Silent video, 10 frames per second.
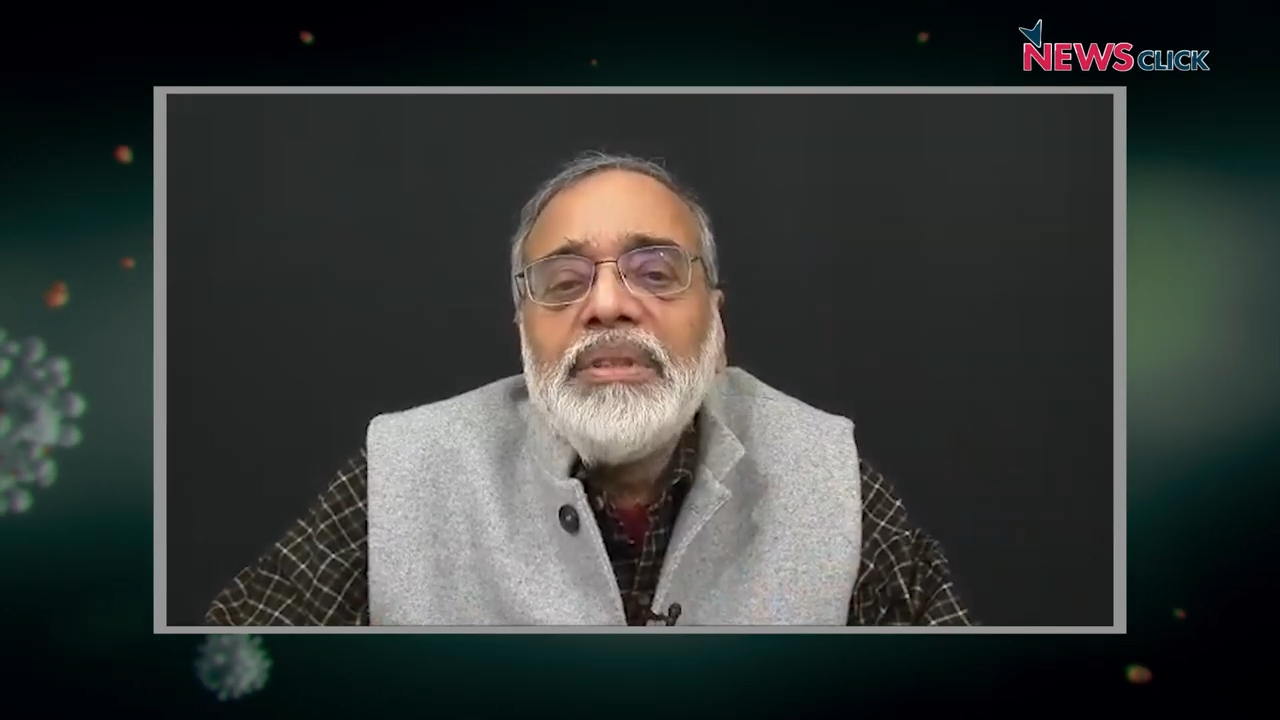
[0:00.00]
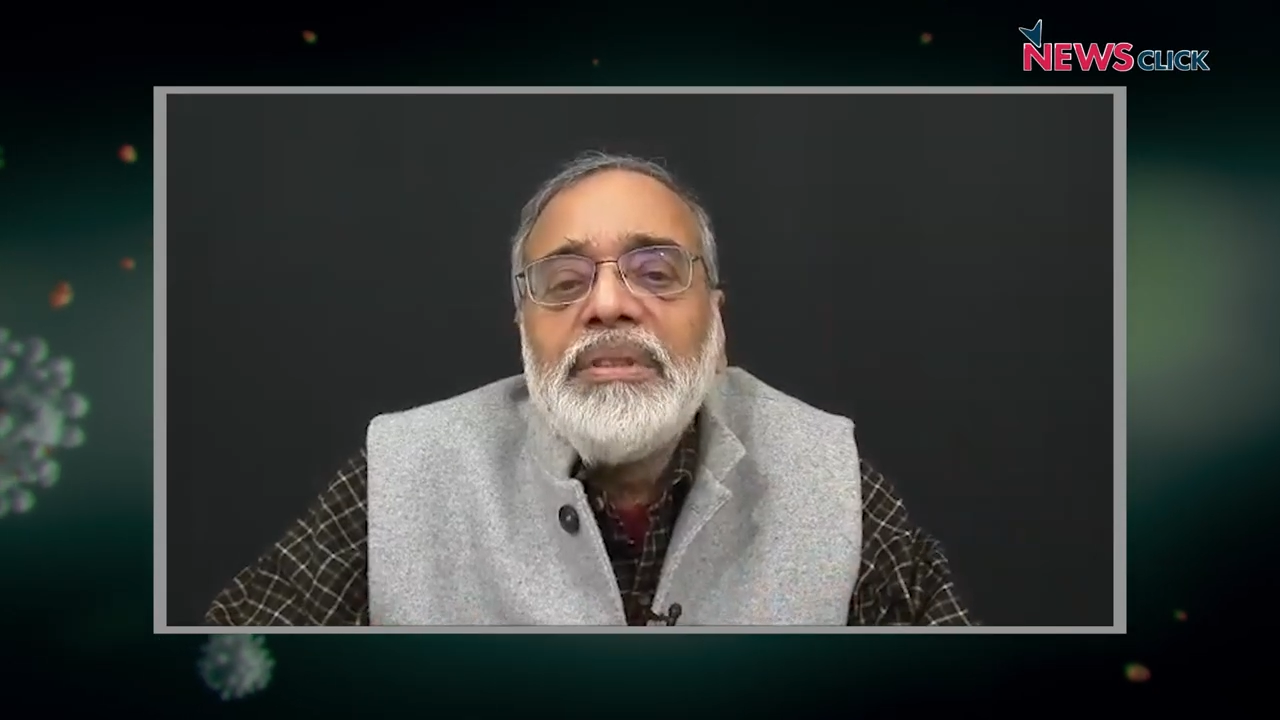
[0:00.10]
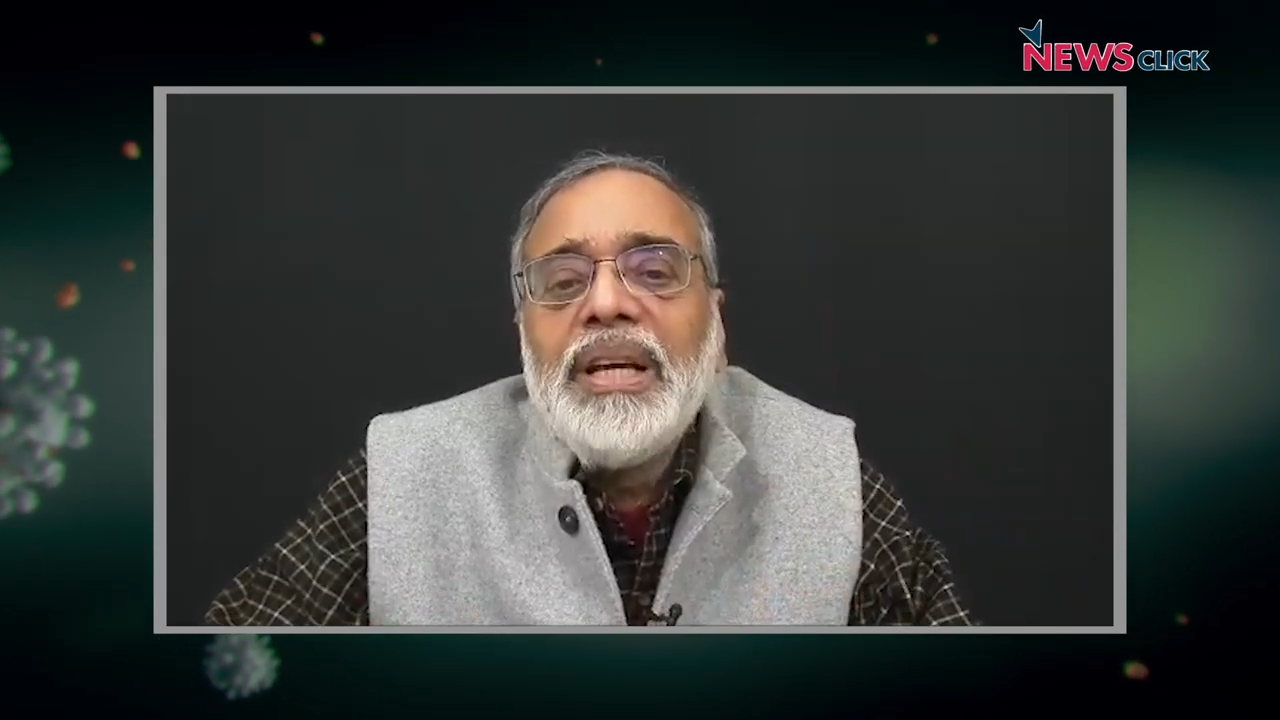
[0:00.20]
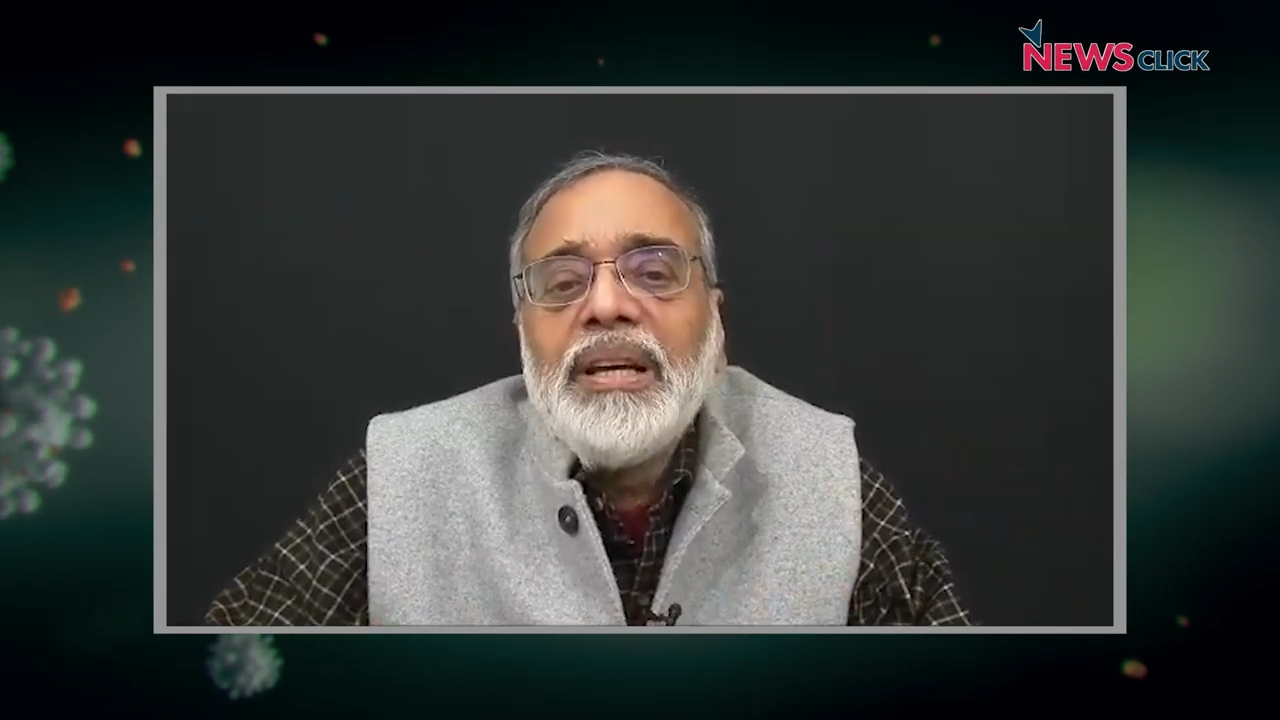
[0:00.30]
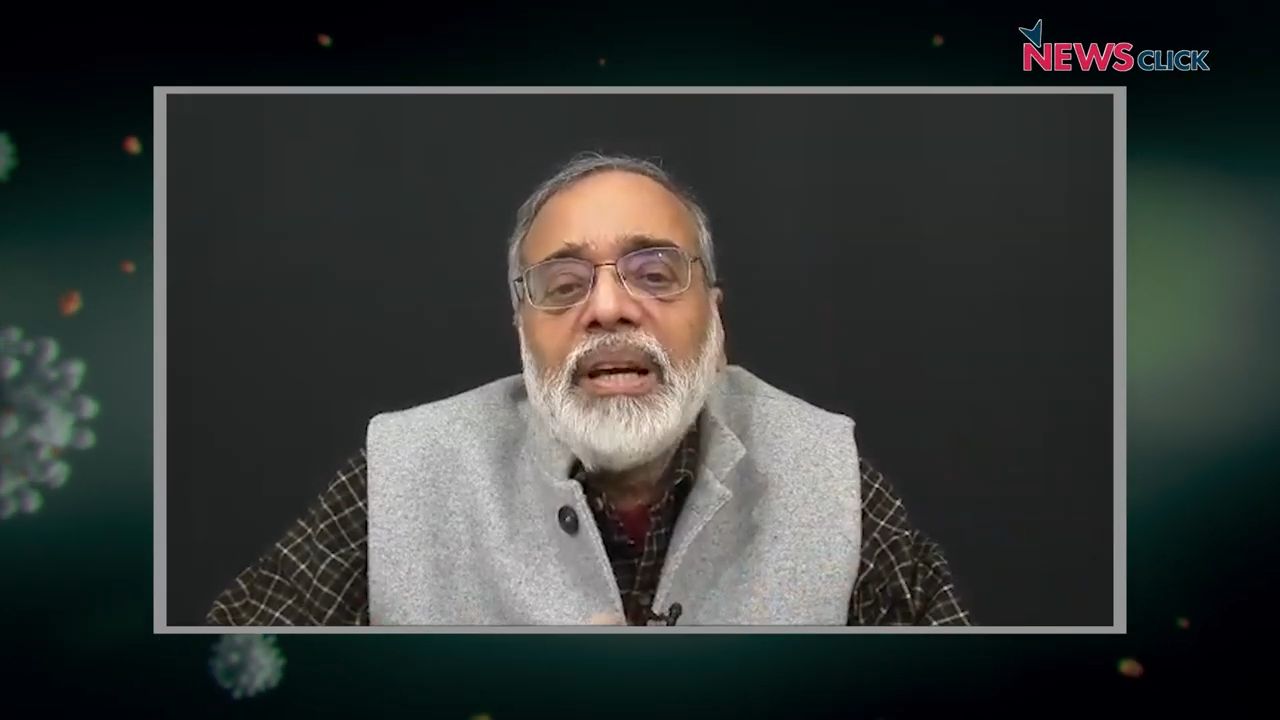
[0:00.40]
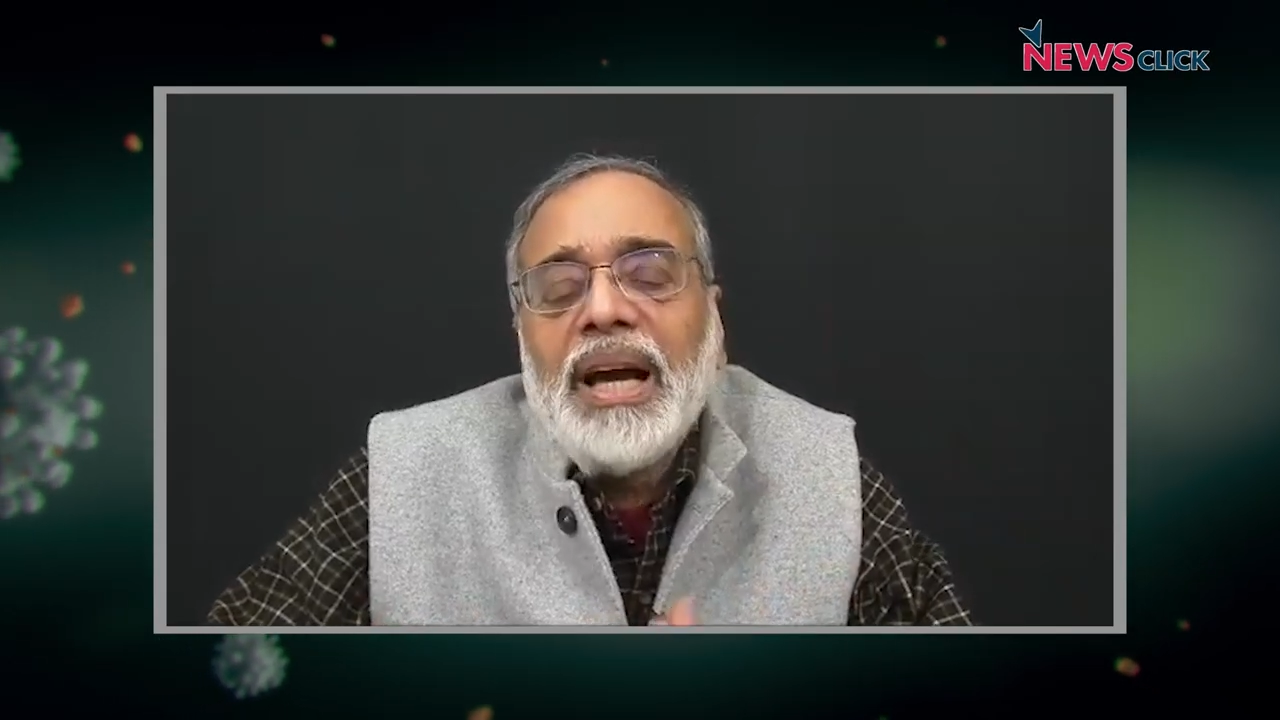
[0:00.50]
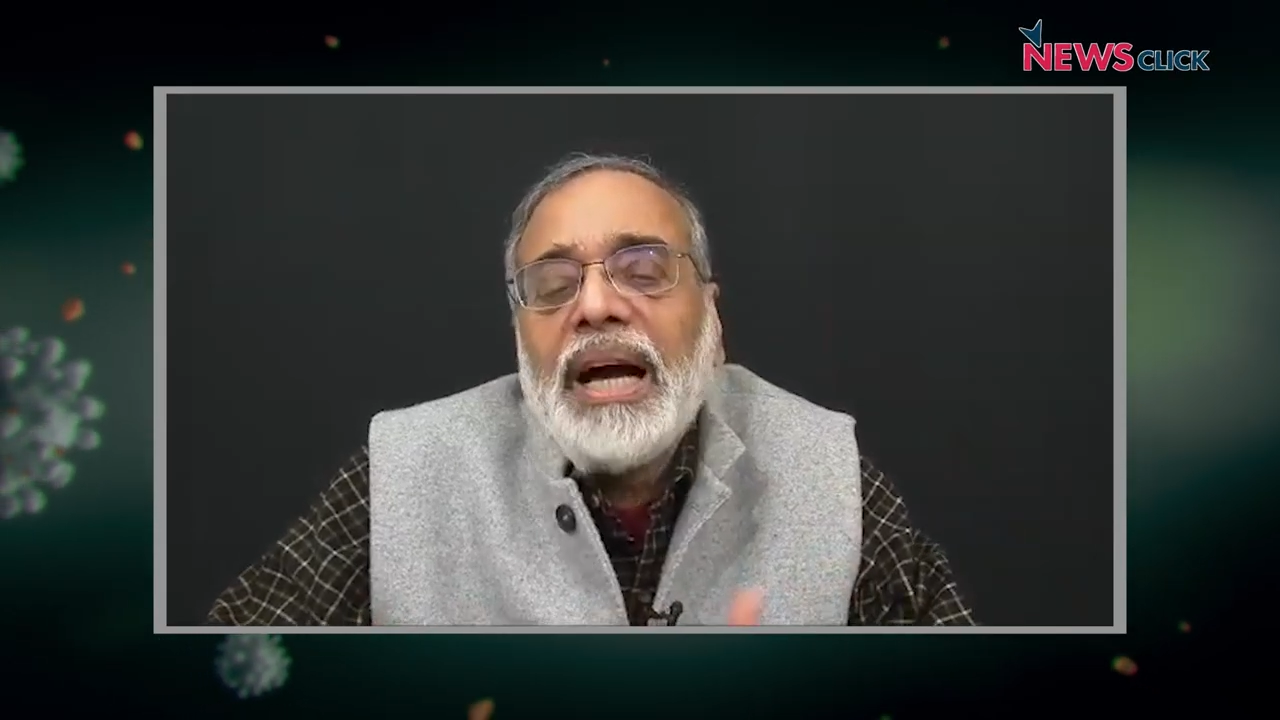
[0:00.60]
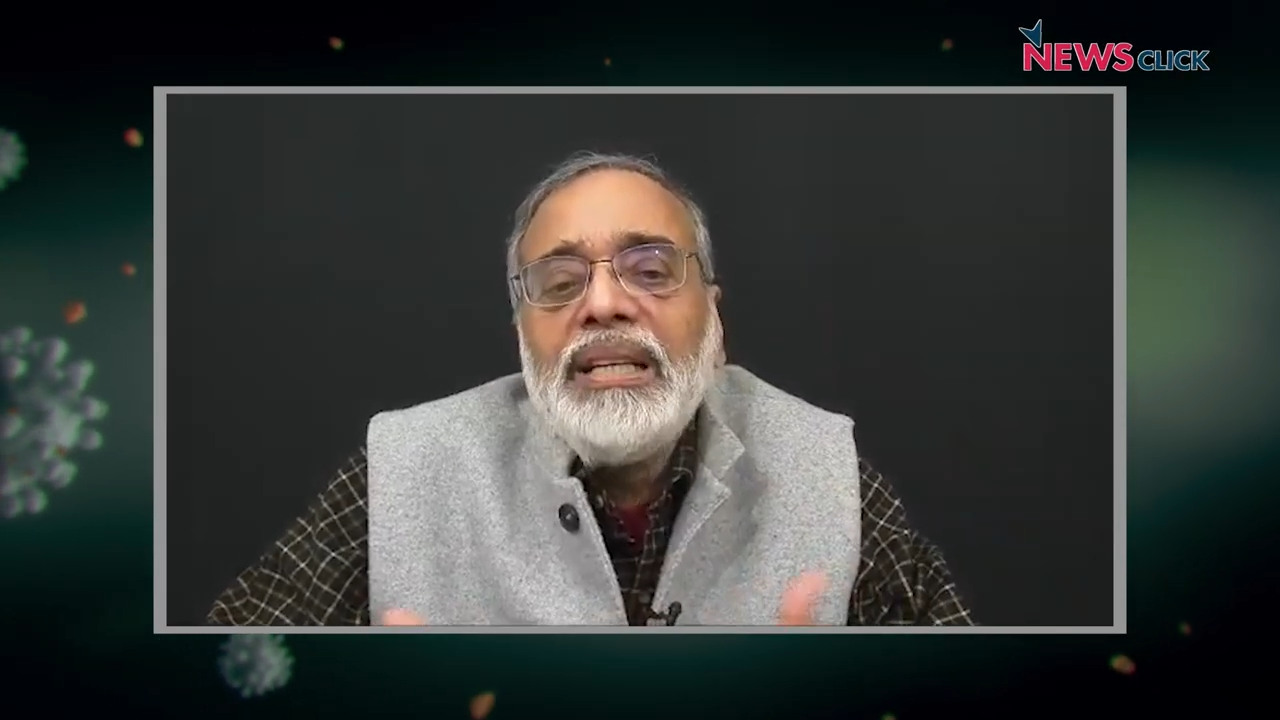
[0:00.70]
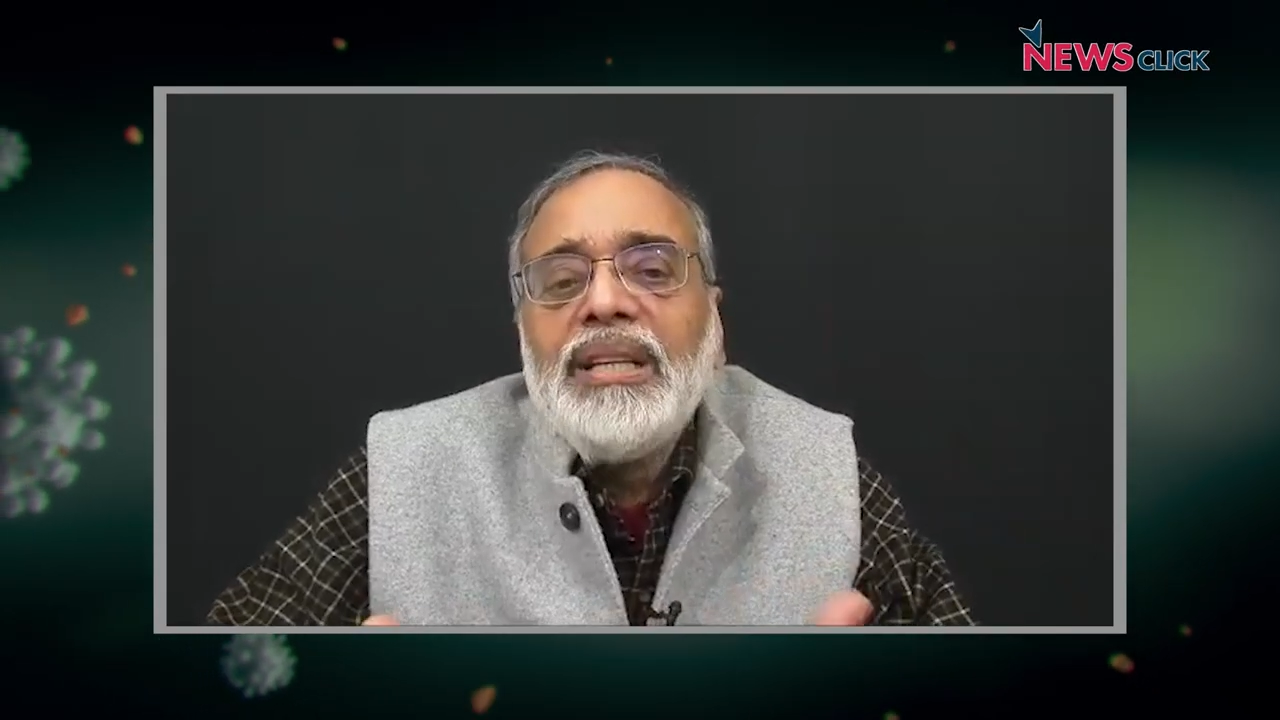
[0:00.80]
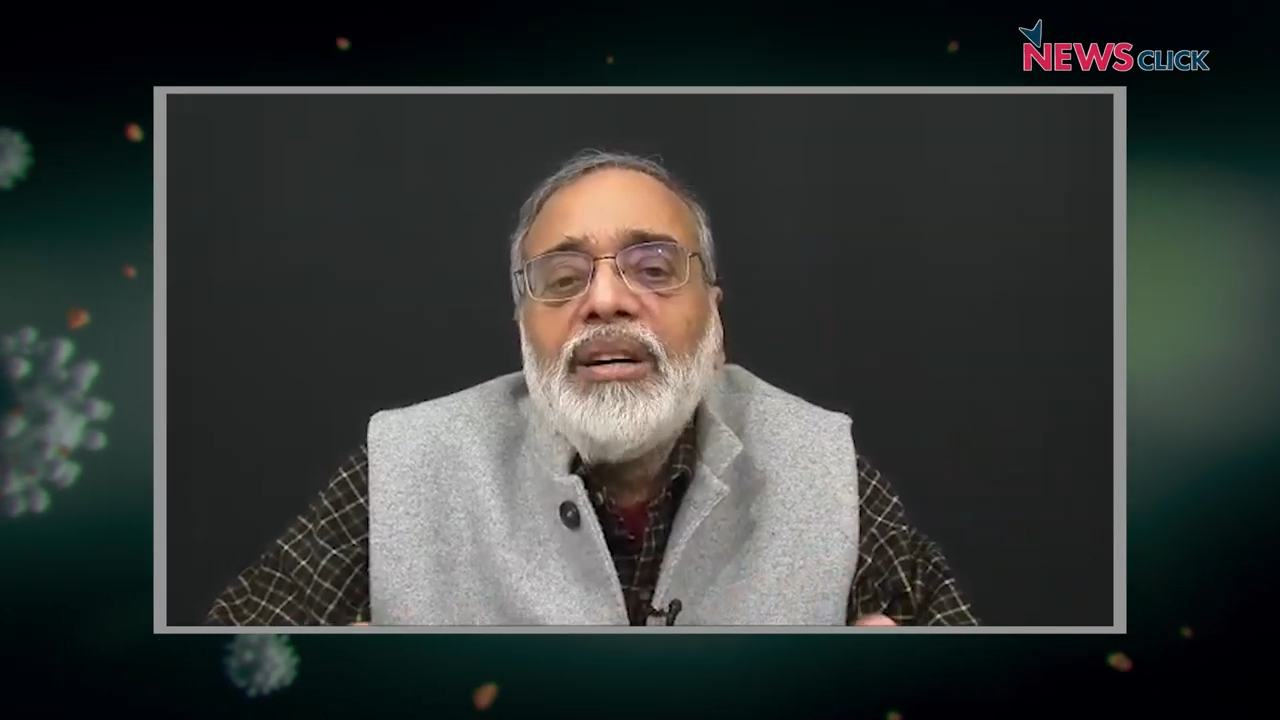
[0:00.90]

the kind